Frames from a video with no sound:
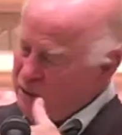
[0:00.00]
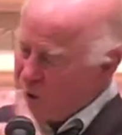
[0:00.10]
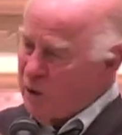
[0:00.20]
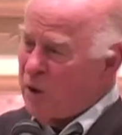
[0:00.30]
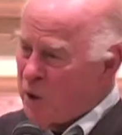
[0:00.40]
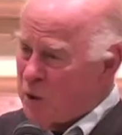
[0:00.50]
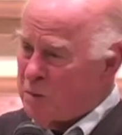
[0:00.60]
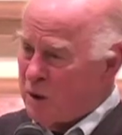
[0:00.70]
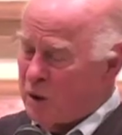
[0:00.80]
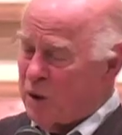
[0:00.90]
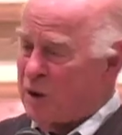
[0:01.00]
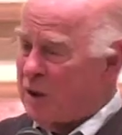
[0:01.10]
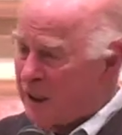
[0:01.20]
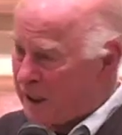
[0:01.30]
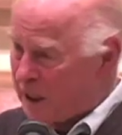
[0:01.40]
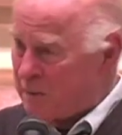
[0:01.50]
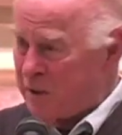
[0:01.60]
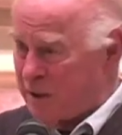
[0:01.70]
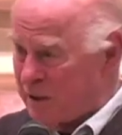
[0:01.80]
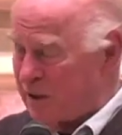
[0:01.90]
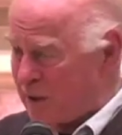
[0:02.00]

go home alone. I come here